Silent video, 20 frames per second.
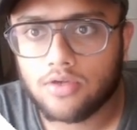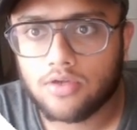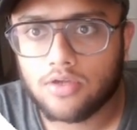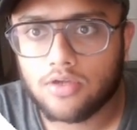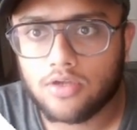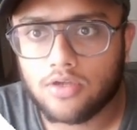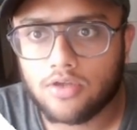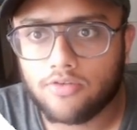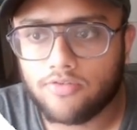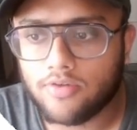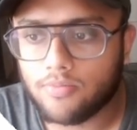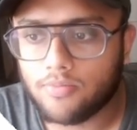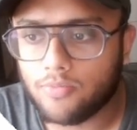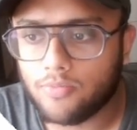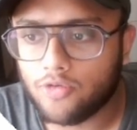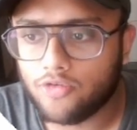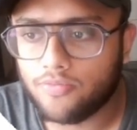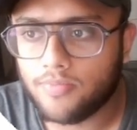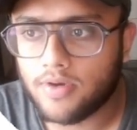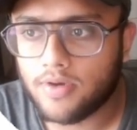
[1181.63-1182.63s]
if the
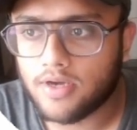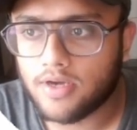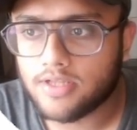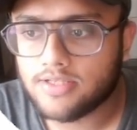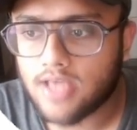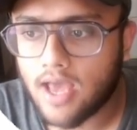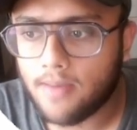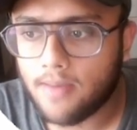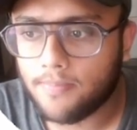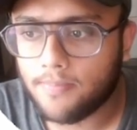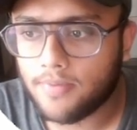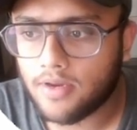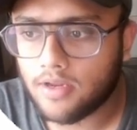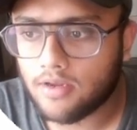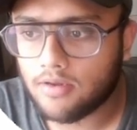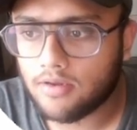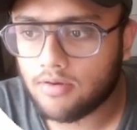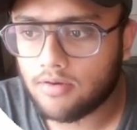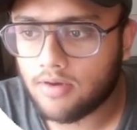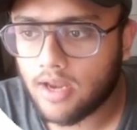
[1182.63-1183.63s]
movement is happening
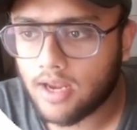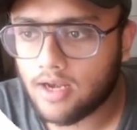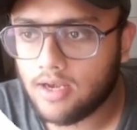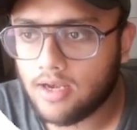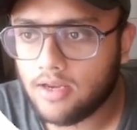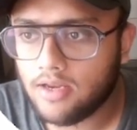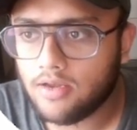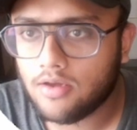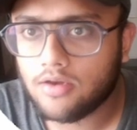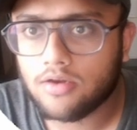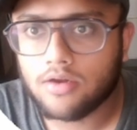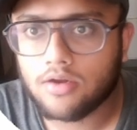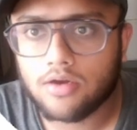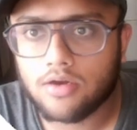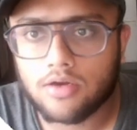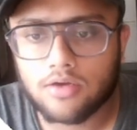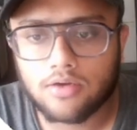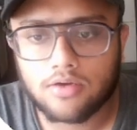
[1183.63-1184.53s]
correctly or not.